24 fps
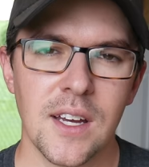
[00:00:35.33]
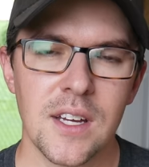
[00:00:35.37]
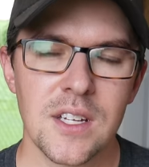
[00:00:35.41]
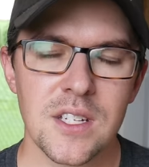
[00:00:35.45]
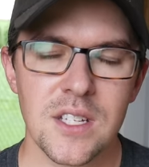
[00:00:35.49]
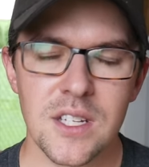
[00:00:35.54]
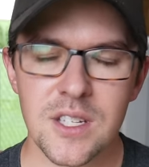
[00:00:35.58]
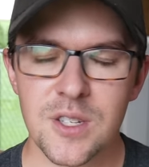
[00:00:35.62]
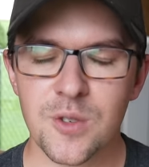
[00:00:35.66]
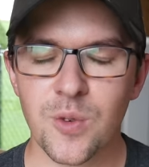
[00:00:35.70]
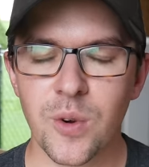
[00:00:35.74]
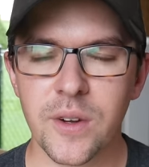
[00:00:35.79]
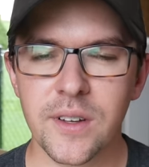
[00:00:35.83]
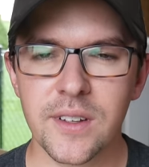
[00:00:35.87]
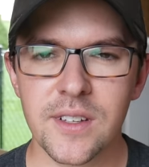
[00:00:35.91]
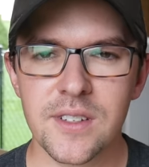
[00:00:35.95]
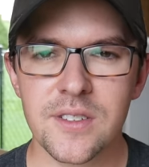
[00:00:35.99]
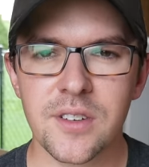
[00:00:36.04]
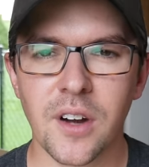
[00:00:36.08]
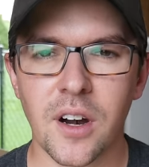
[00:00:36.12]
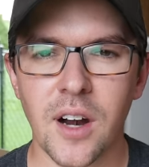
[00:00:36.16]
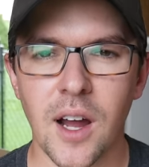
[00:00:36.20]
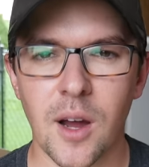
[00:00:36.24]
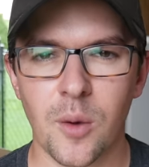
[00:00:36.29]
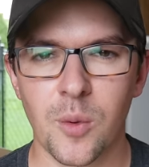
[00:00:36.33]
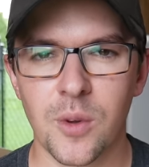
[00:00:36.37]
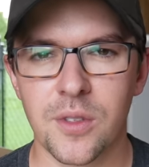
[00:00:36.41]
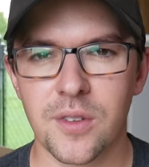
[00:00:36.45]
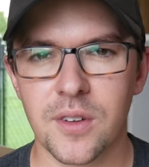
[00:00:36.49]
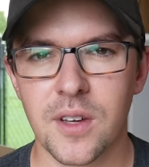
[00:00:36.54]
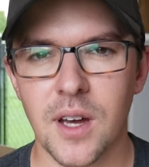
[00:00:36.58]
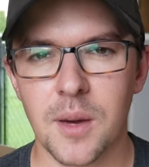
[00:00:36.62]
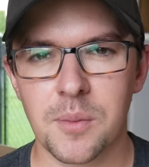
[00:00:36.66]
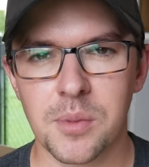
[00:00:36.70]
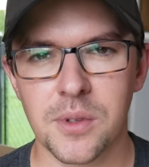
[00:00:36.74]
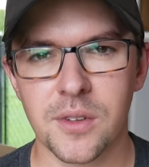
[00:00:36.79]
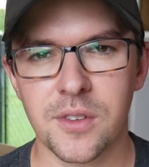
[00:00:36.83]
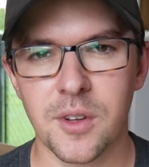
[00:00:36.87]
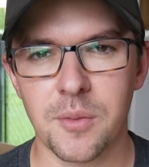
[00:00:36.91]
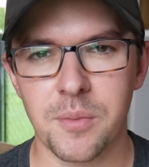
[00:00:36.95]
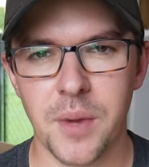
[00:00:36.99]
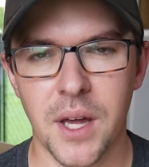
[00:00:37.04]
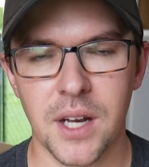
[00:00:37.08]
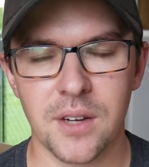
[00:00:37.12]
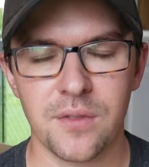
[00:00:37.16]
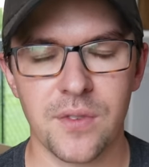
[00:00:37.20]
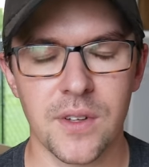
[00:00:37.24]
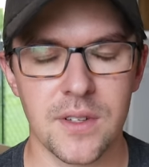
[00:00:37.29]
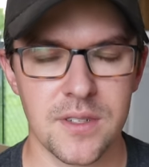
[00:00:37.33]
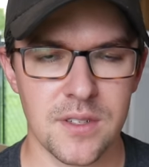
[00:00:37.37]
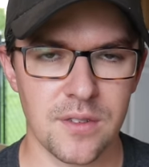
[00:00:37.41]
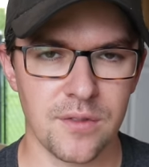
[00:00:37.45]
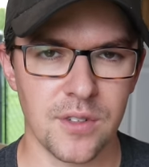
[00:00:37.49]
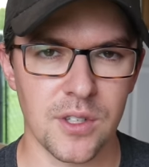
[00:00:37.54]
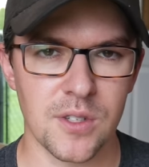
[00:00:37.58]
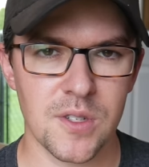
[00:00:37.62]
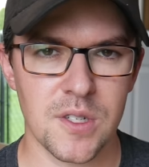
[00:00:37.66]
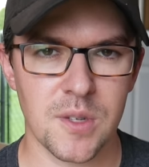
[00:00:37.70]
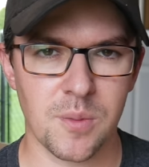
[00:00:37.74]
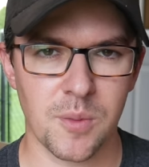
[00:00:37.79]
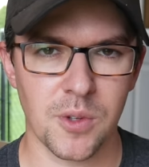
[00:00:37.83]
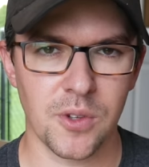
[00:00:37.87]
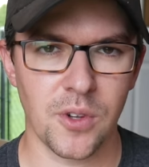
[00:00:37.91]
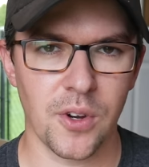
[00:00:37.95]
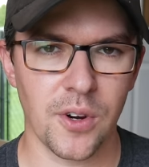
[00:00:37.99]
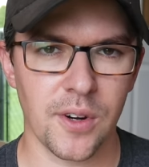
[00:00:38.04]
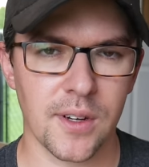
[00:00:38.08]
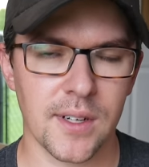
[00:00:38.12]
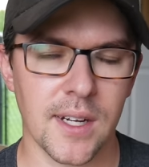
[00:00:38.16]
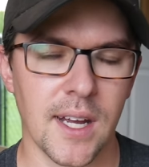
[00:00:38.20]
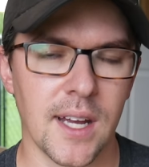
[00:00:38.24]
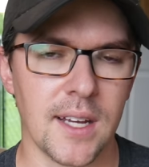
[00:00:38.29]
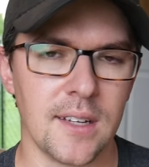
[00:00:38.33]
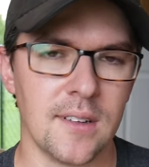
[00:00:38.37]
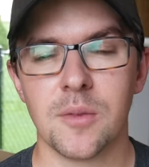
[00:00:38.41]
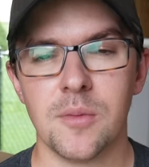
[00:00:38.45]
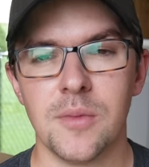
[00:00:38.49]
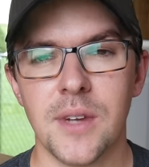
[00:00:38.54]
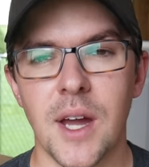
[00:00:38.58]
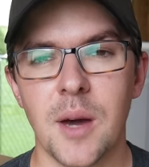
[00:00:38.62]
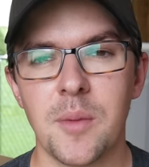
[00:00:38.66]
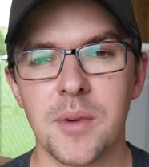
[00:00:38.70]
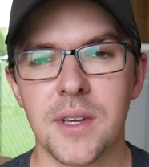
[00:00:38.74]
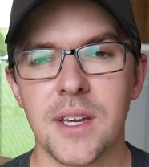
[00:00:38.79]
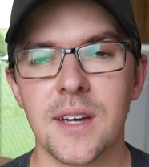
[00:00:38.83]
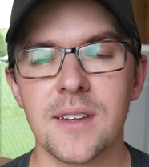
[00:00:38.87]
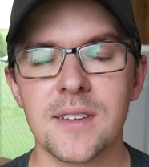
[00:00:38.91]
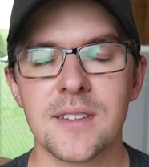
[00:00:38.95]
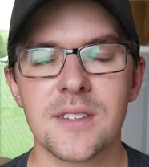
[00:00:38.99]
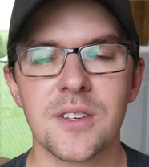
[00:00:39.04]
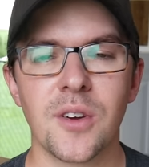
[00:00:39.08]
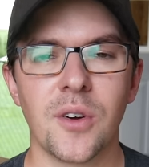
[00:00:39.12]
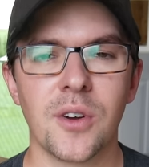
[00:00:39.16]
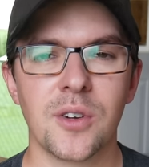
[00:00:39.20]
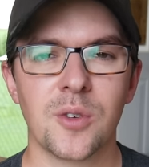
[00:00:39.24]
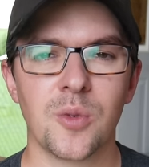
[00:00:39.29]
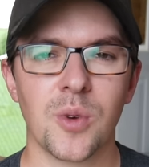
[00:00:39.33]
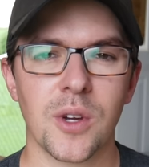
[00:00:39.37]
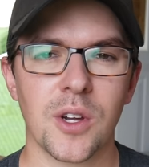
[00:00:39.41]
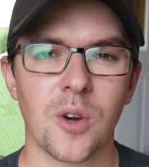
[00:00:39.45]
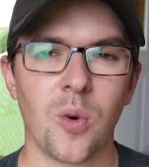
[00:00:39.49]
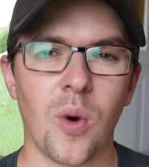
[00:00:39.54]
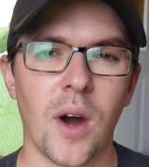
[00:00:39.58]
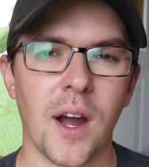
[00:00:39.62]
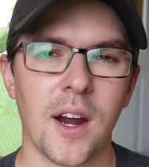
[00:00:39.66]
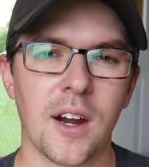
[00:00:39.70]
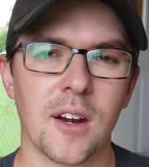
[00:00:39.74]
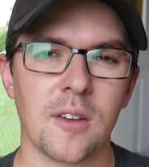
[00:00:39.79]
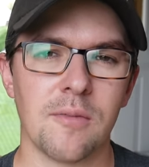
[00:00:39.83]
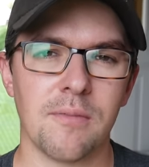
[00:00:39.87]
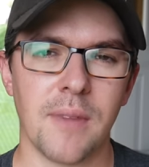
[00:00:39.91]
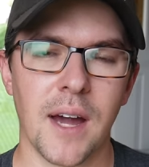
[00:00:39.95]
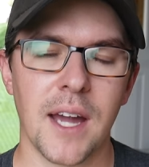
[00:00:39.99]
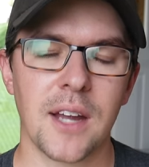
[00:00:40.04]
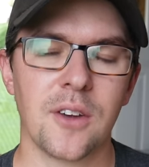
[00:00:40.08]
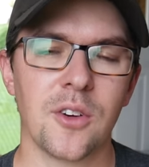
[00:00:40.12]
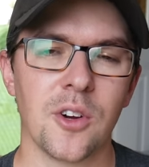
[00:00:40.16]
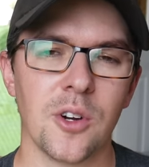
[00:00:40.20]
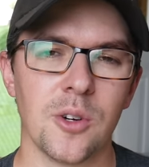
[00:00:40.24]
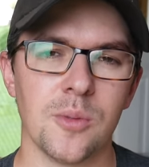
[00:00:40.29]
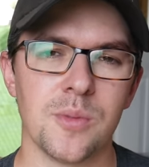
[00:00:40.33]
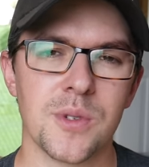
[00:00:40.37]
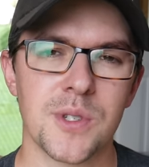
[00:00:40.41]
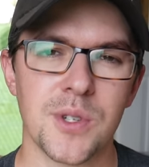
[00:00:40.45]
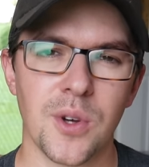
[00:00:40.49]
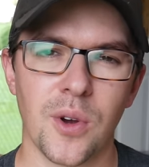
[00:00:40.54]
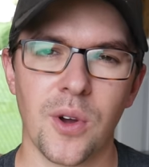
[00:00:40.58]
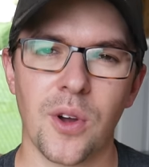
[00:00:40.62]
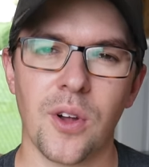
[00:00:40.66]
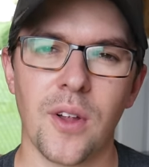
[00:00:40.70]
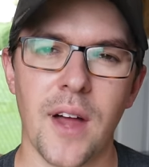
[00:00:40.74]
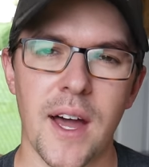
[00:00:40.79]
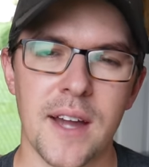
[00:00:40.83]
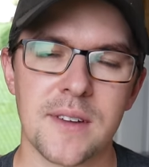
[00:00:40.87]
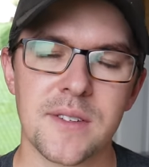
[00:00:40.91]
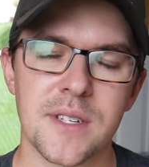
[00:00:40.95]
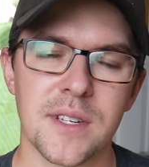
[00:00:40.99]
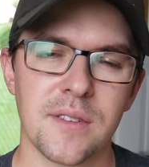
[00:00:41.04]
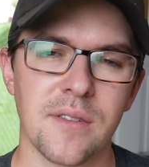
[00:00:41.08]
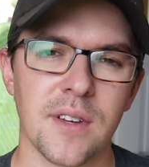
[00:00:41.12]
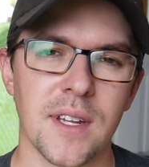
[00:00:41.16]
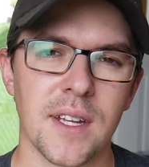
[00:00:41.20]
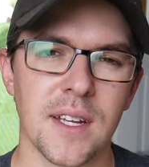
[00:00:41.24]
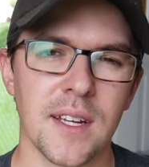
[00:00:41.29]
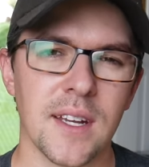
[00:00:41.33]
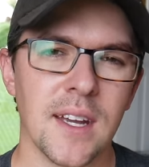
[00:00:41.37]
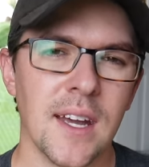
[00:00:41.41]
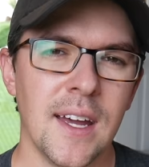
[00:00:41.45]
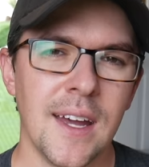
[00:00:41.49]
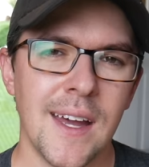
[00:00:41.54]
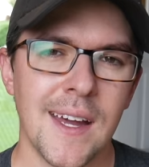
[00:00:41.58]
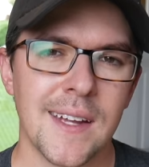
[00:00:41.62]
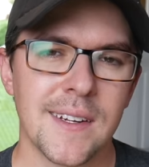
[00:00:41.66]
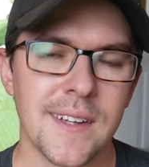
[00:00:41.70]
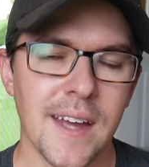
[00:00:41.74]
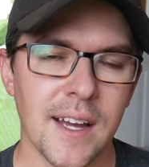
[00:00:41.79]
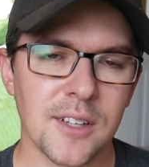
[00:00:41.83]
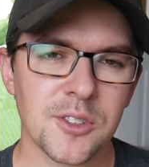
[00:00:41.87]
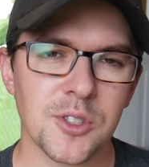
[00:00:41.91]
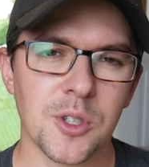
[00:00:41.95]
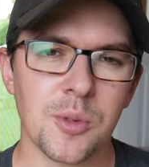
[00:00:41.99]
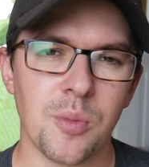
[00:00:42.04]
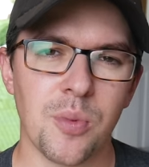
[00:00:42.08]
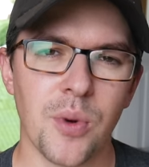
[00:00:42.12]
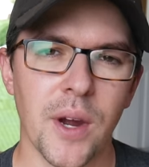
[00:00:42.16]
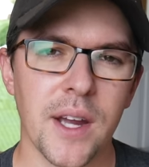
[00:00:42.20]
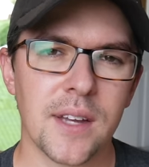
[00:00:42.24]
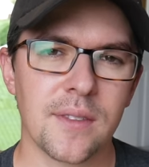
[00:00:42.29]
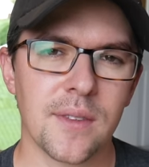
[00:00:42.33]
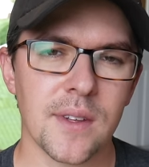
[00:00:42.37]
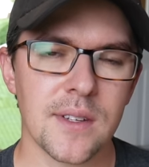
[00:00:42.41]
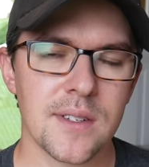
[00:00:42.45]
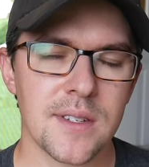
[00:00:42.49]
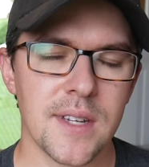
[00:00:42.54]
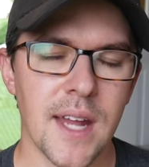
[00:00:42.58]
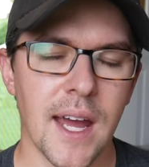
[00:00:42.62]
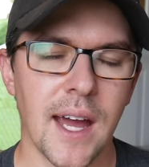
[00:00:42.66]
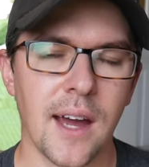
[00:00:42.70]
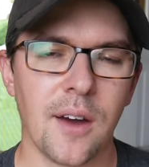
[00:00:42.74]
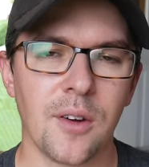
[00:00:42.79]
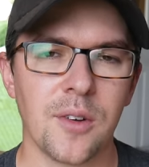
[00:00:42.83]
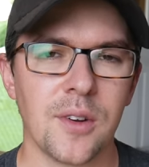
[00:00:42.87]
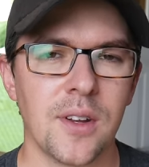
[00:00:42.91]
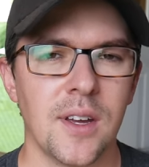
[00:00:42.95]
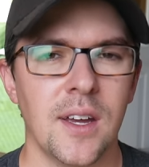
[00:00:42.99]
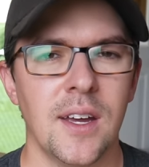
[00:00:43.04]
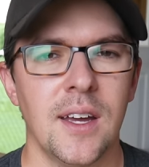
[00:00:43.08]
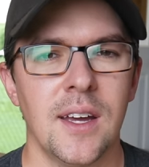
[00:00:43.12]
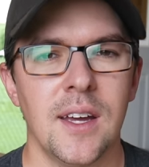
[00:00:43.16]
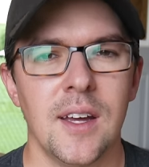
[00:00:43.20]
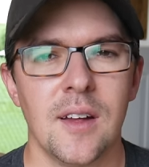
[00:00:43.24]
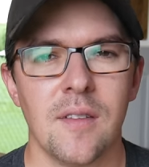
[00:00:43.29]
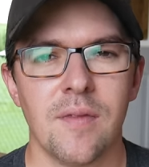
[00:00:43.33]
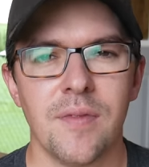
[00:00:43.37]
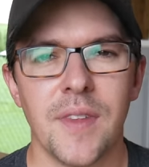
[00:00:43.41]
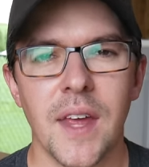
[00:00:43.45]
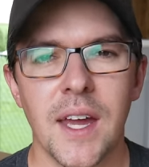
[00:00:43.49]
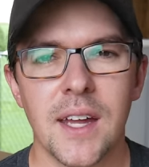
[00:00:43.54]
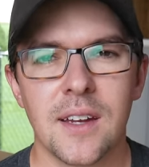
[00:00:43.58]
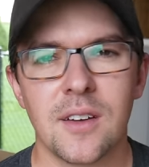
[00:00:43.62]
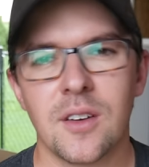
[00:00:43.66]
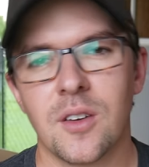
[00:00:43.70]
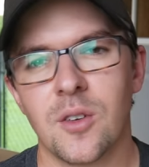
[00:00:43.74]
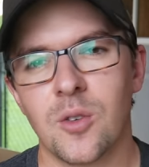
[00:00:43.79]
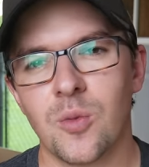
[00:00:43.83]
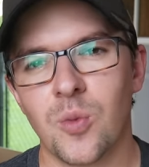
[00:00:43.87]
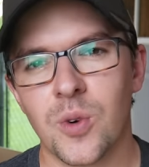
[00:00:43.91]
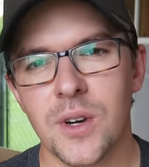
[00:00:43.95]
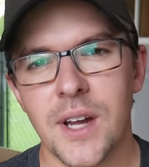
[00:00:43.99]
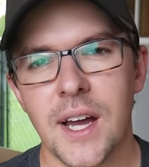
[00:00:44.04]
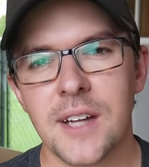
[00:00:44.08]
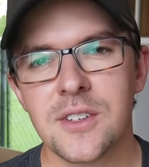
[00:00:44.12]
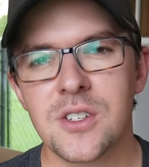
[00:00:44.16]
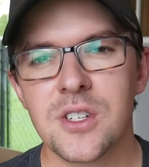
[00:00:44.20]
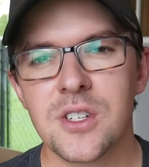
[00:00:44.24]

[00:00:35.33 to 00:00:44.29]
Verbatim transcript: So let's quickly start out with a couple of the benefits of using milorganite. Now because it's going to require microbe soil activity to actually break this down, then we're not